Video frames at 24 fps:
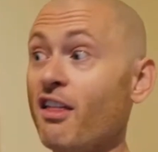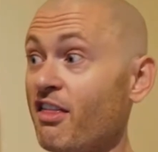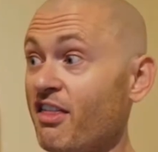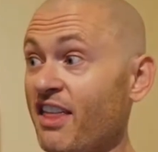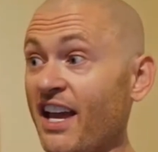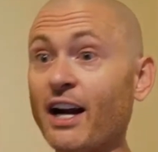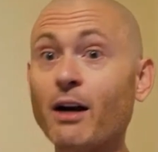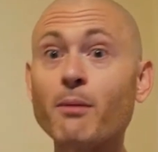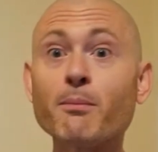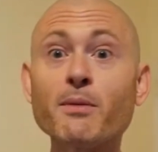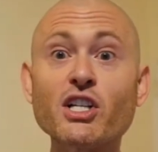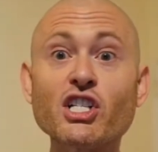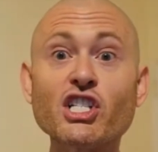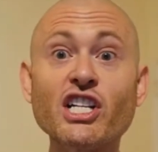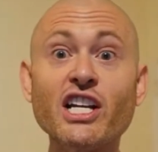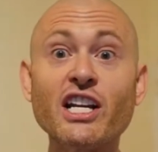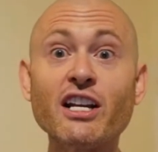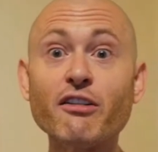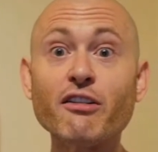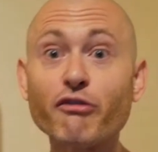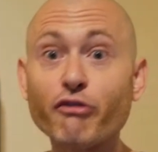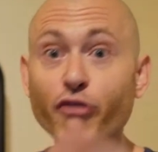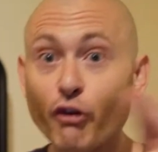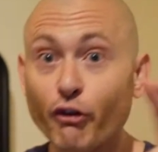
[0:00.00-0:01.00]
their
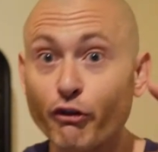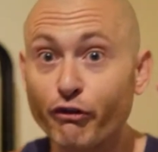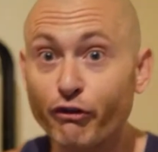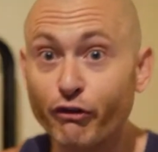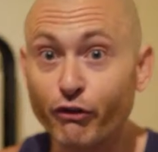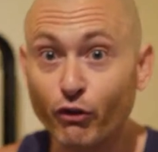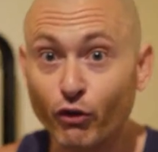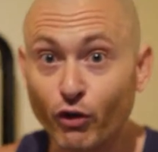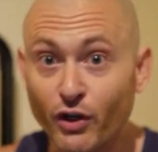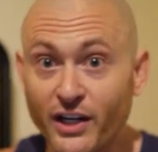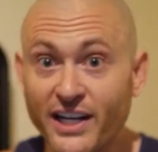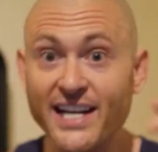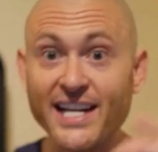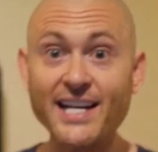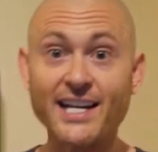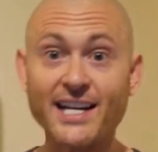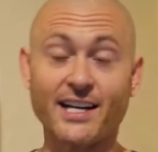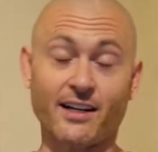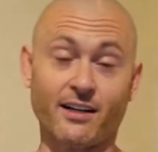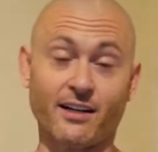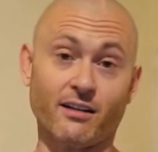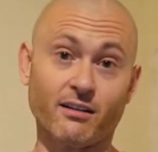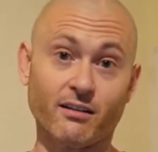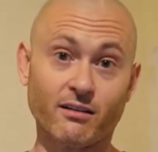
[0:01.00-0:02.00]
machine for
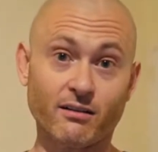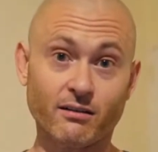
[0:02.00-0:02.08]
free,